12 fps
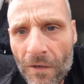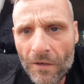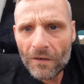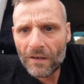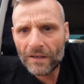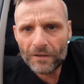
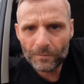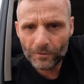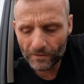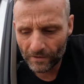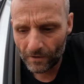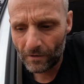Alright, good
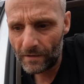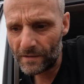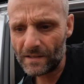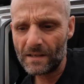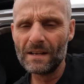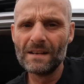morning
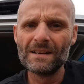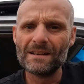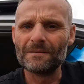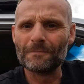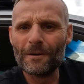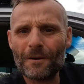guys,
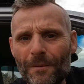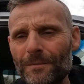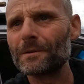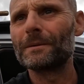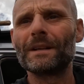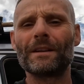and welcome
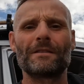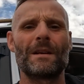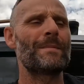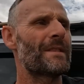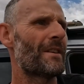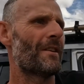to another
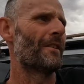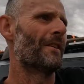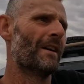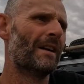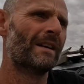episode.